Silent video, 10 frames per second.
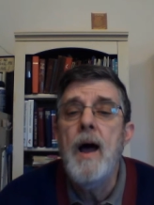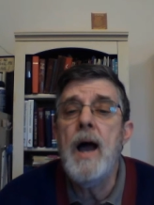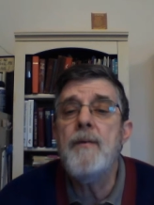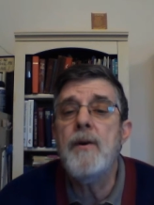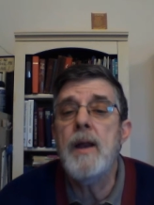
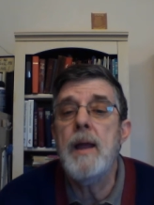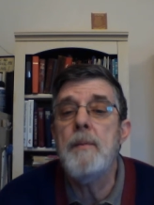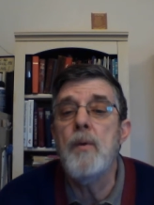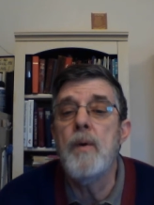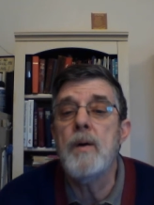I've heard
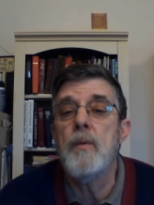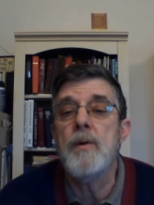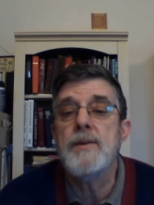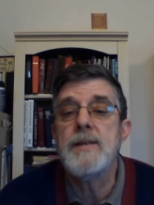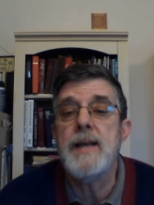Amy
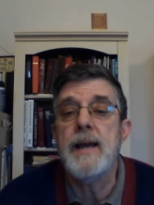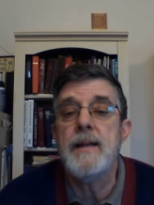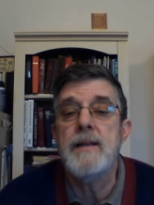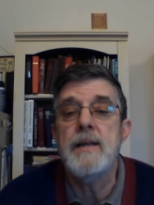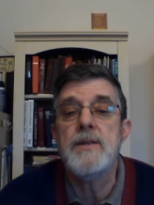Whitworth say
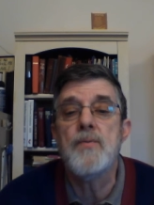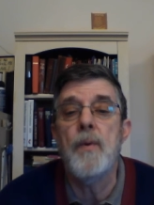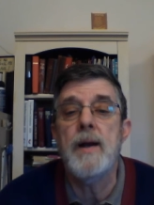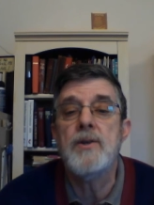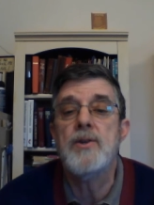it this
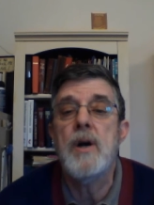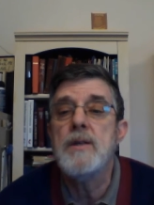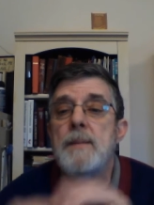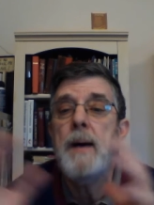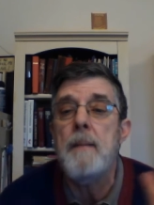way. She
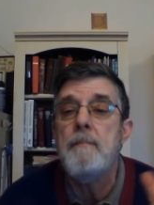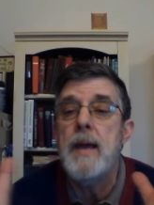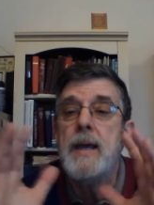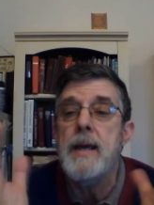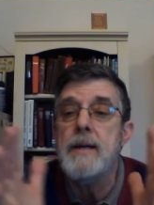talks about
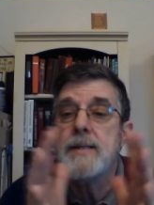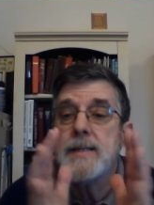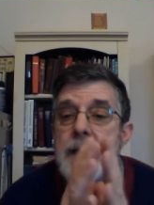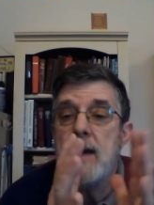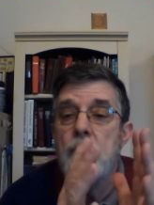making a
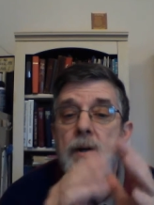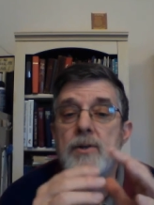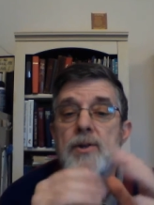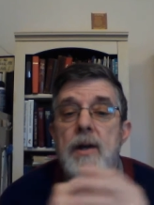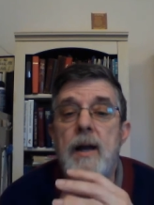
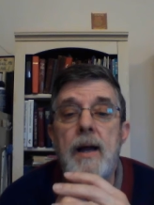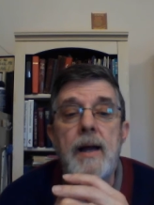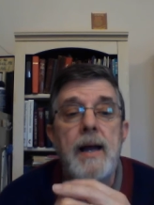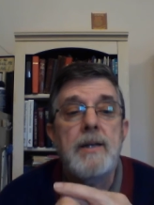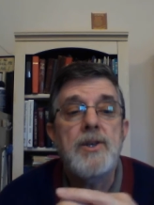sandwich.
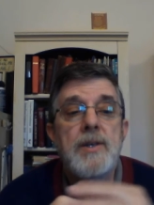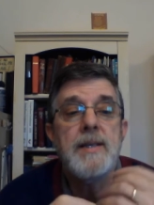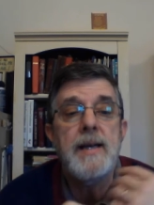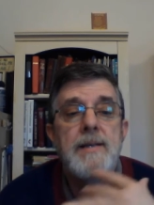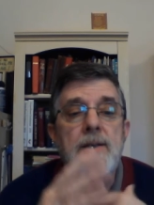And she
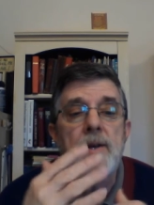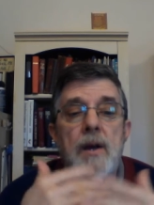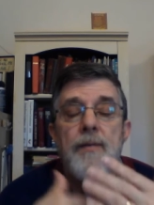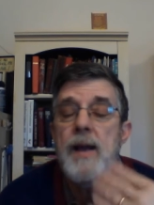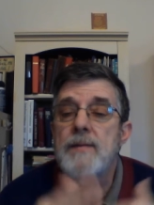says, you
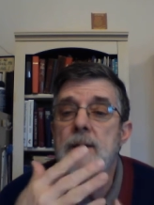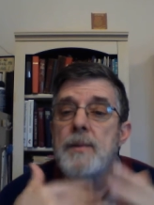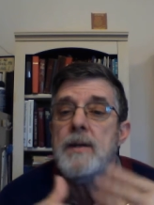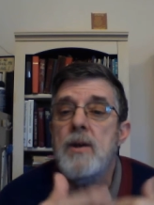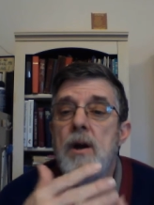know, if you have
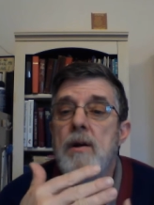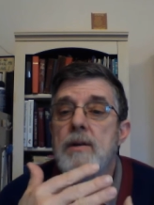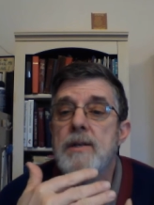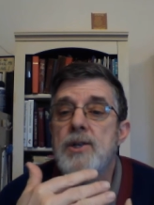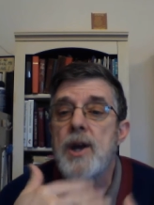something
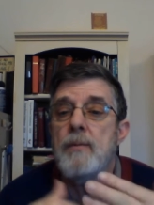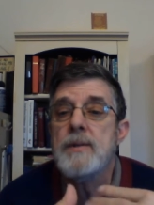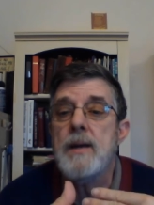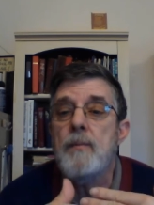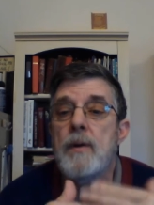hard to share
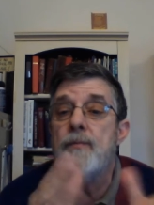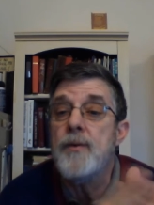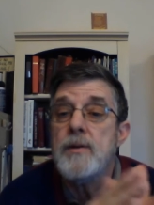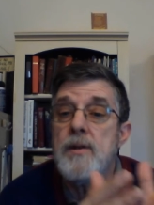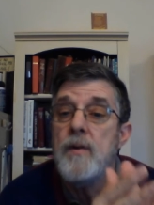with someone,
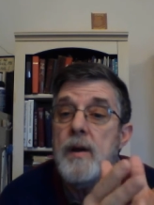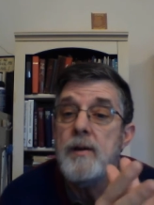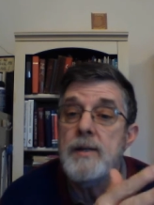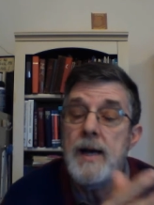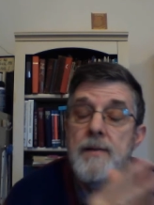first of all,
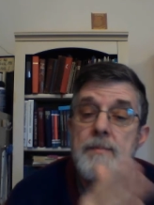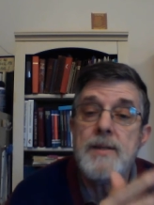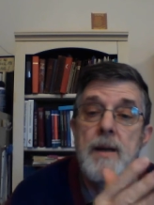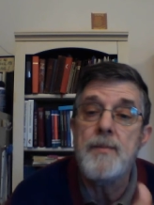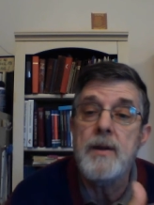you tell them
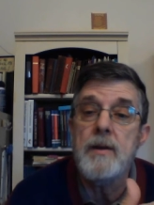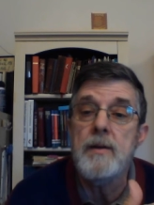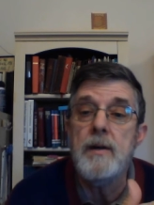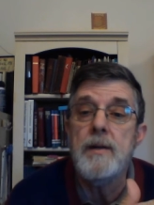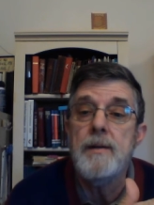something
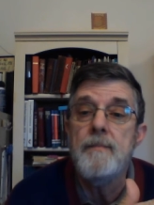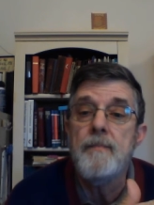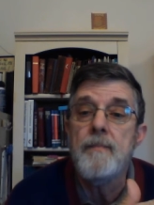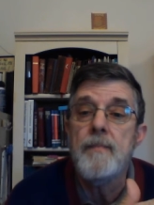good.